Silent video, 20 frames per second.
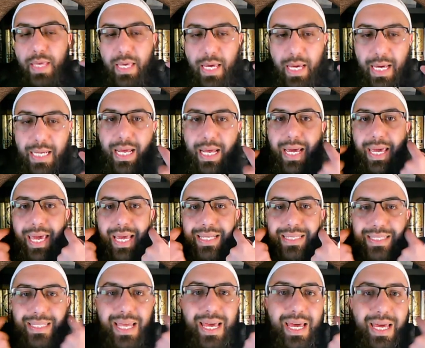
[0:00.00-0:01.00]
and against
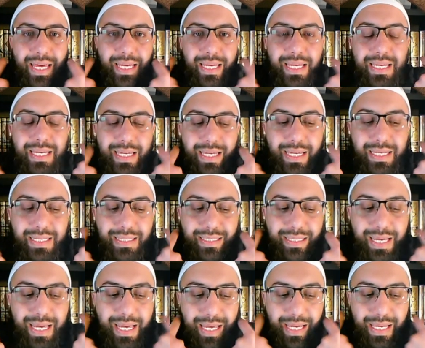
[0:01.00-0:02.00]
the
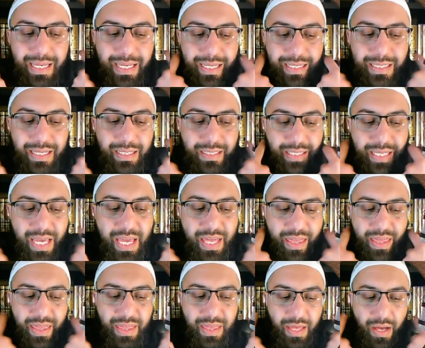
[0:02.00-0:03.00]

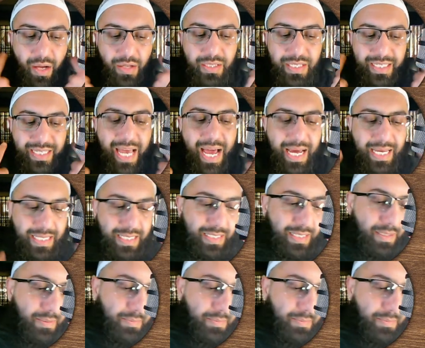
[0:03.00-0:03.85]
teeth on the sides.